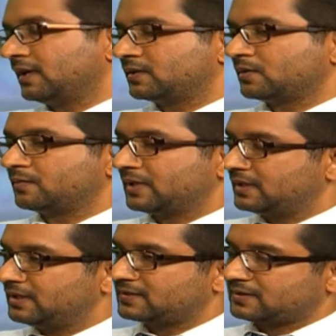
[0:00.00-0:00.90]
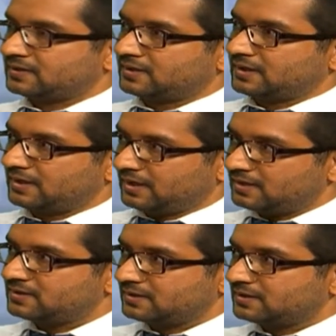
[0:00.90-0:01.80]
So with this
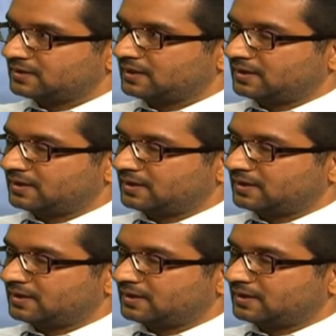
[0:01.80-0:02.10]
aging,